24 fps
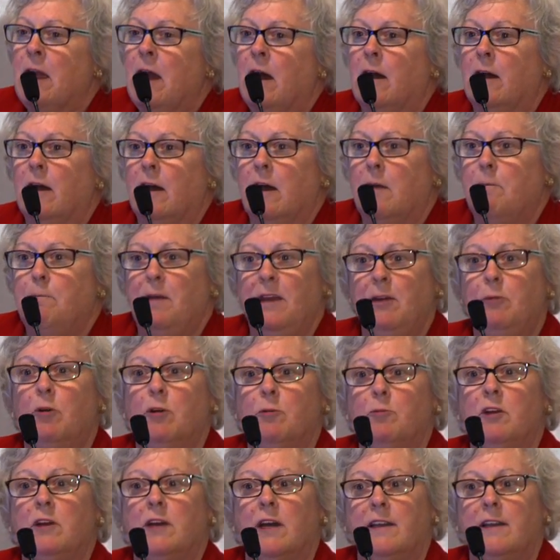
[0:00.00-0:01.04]
A big
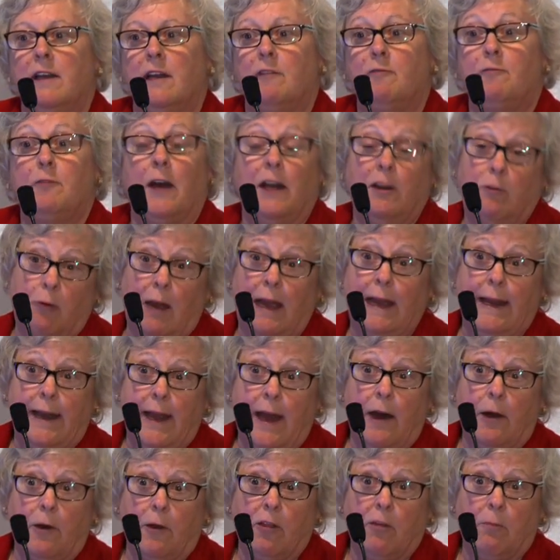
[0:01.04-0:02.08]
one we identified right
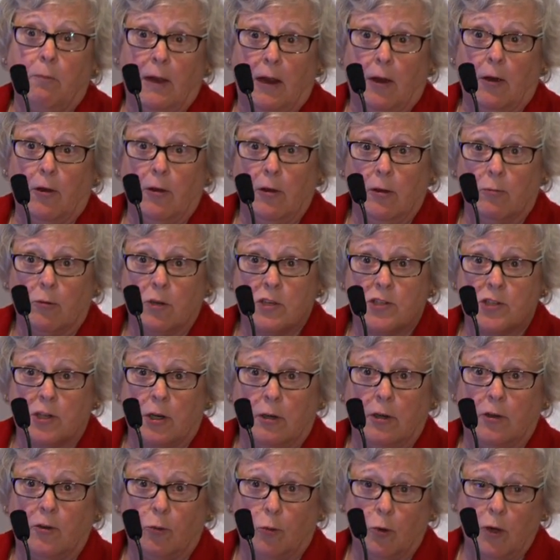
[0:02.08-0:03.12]
out of the barrel and we're
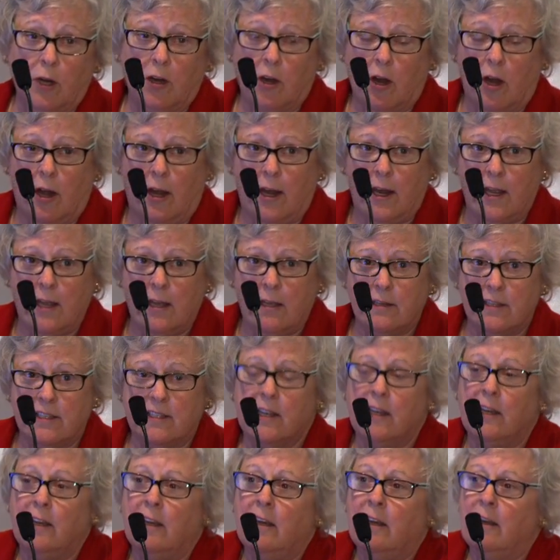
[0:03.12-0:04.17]
starting to work on
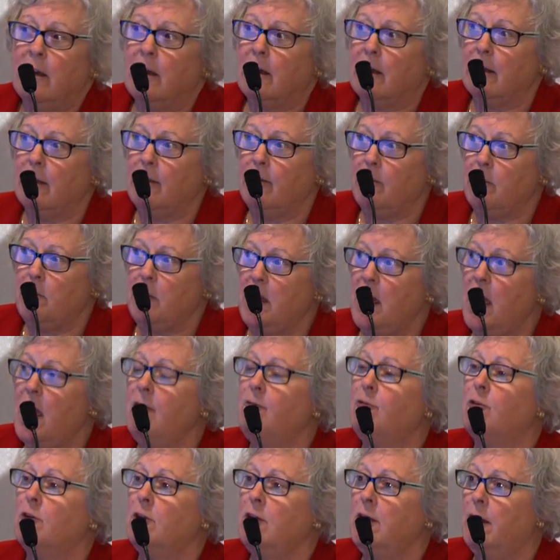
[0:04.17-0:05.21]
is the
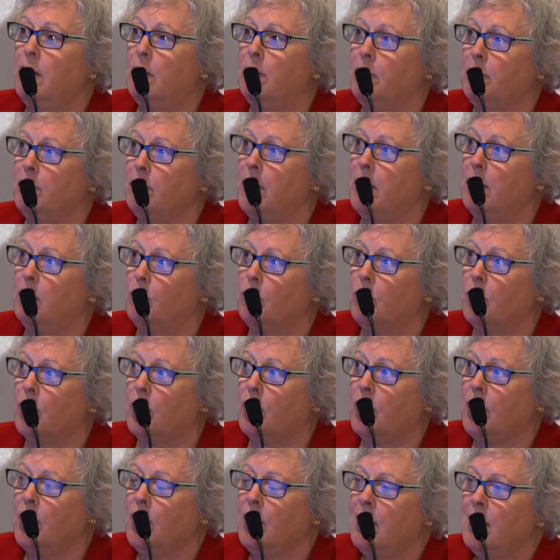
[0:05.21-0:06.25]
behavioral health
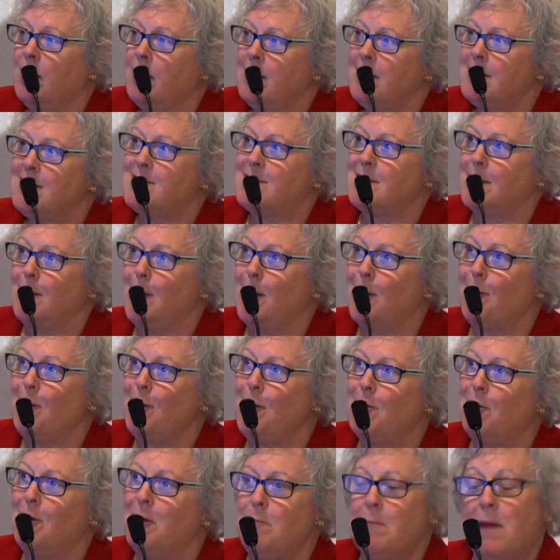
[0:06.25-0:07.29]
network
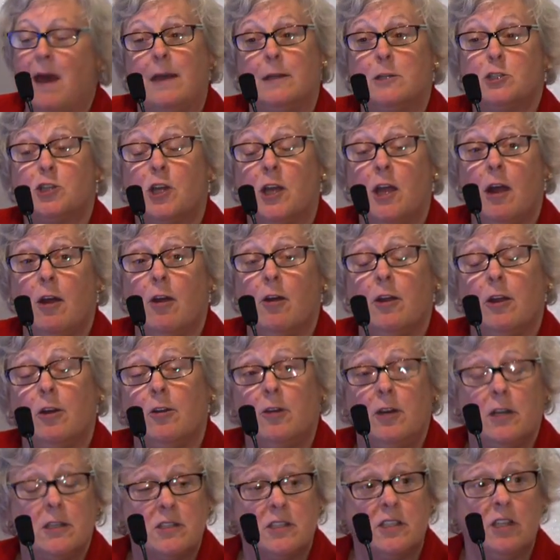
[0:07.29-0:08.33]
scenario in managed care,
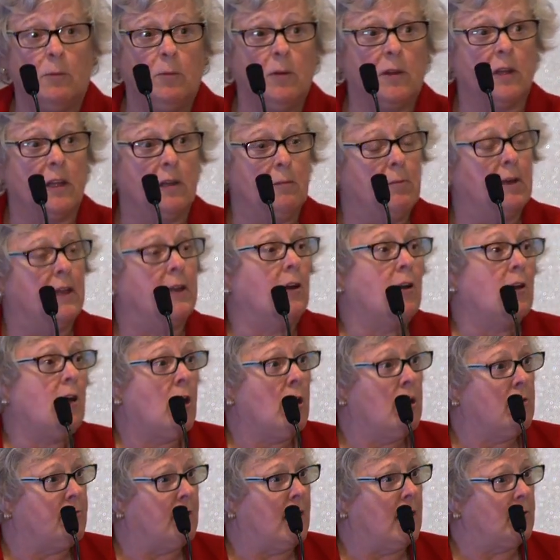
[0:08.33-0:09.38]
has typically been a
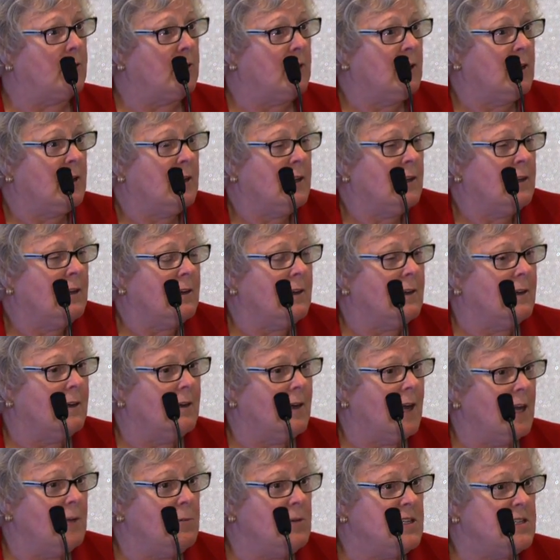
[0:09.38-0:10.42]
carve-out.
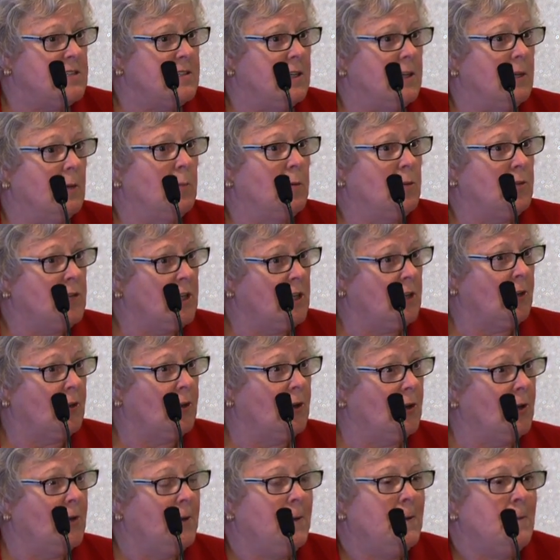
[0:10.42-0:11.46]
IBC in
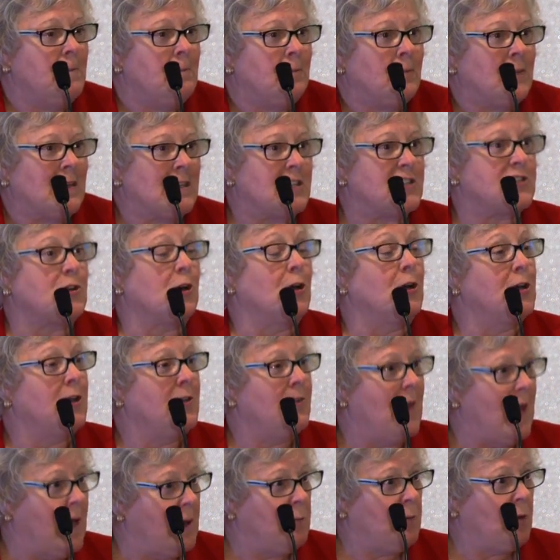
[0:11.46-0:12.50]
particular
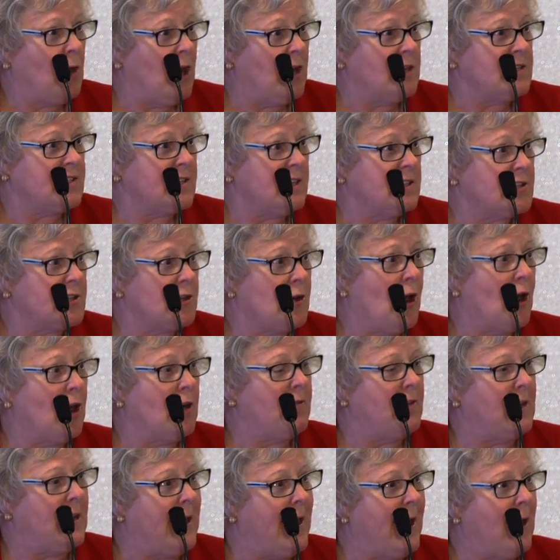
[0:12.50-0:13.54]
started that process
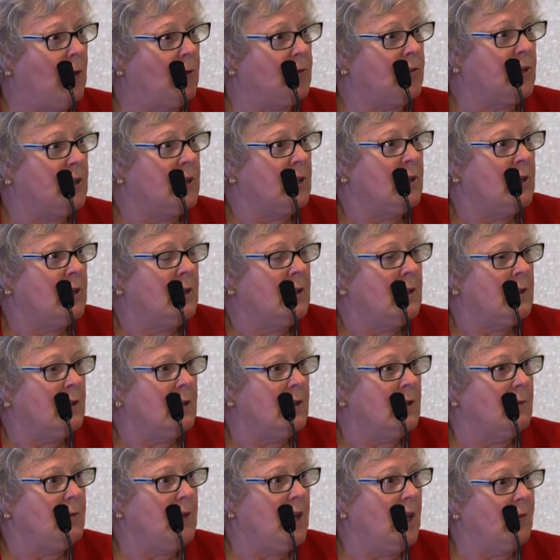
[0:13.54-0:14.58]
carving out
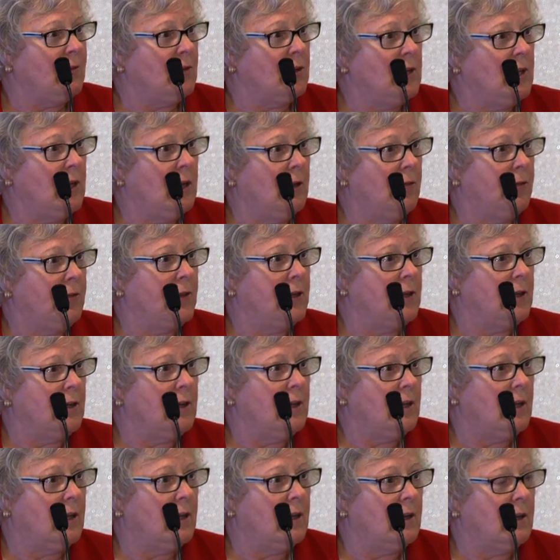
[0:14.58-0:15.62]
behavioral health
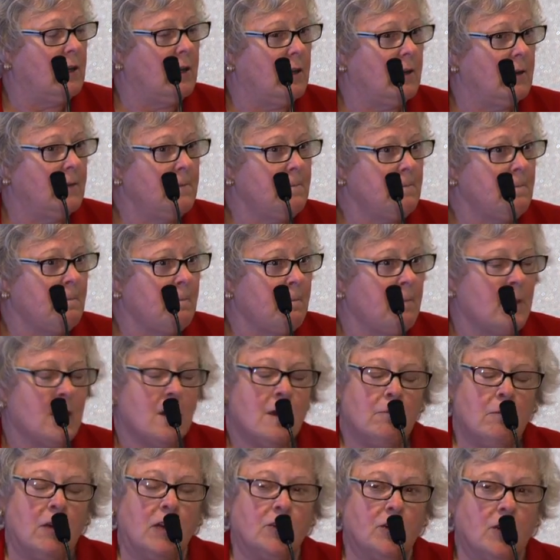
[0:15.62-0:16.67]
and
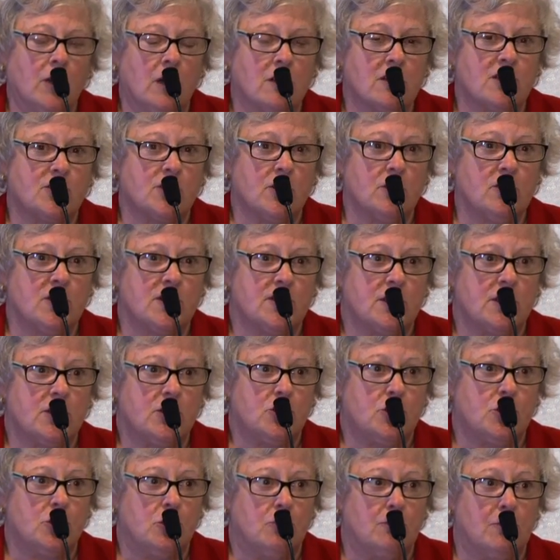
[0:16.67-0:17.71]
mental health
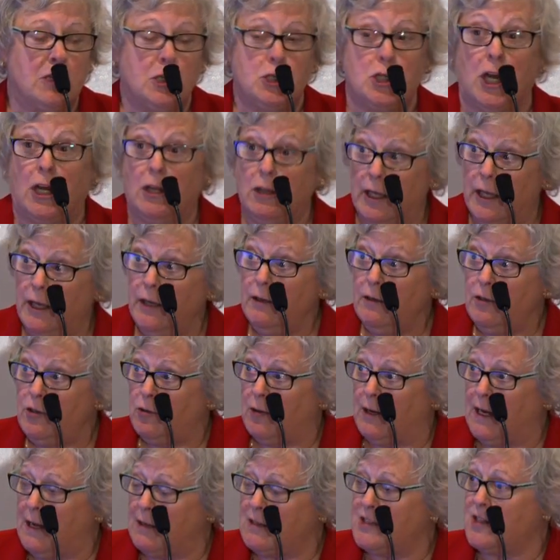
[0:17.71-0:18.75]
services to Magellan,
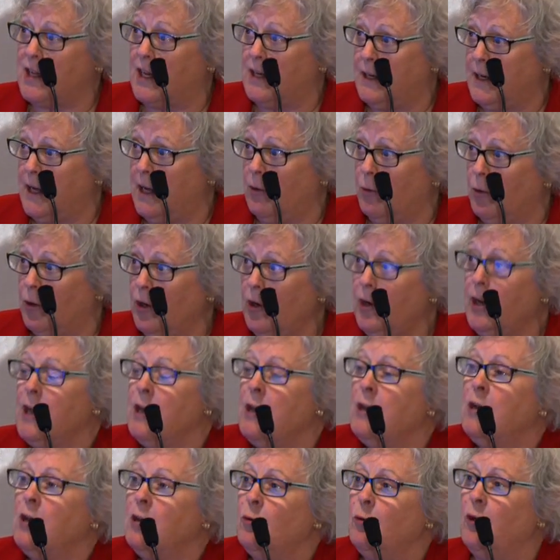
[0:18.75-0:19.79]
to an outside network
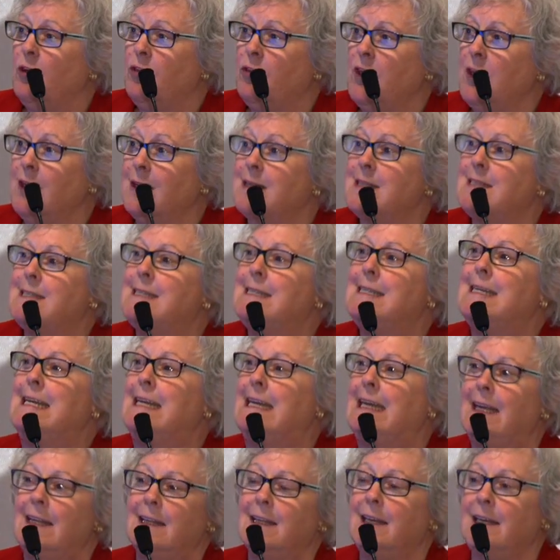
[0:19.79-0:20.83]
with
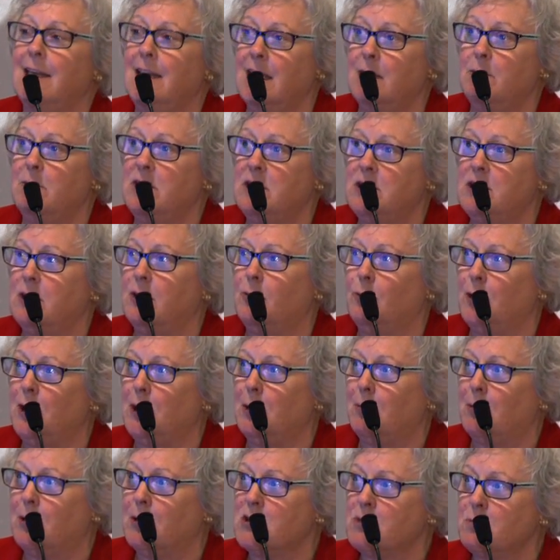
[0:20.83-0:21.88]
exceedingly limited
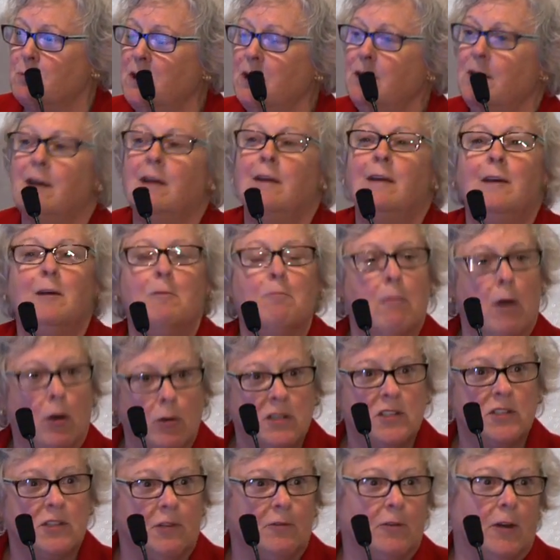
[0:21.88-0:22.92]
reimbursement.
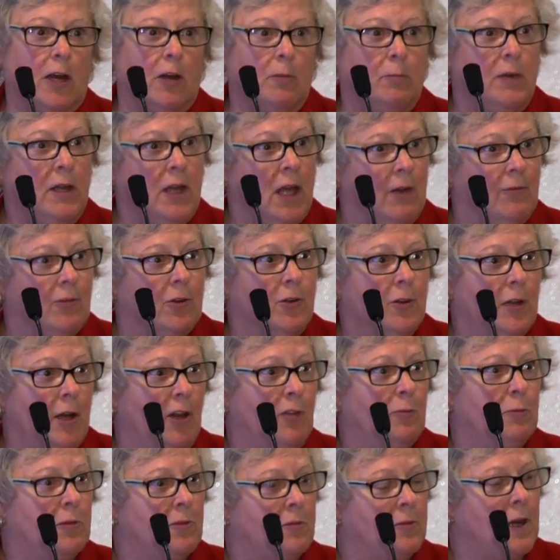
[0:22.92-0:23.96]
Most of our behavioral
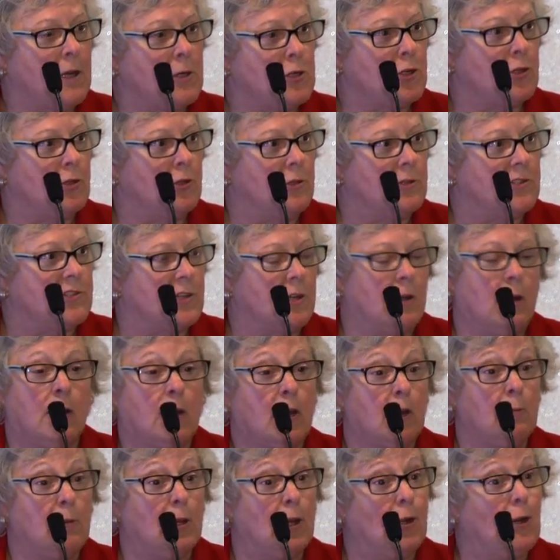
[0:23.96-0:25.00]
health professionals in our
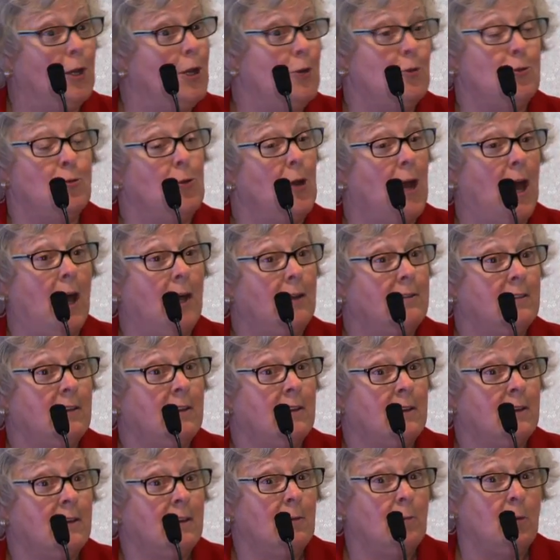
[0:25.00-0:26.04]
community do not
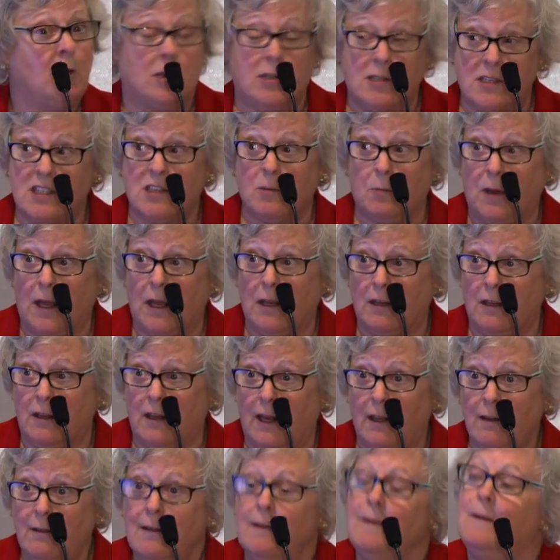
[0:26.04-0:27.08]
participate in
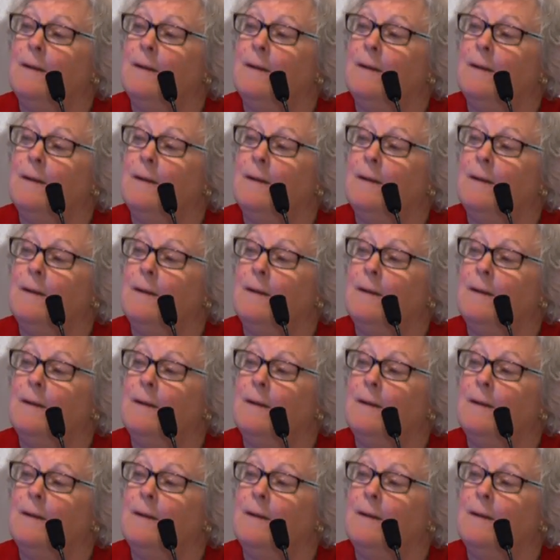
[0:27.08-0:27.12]
that.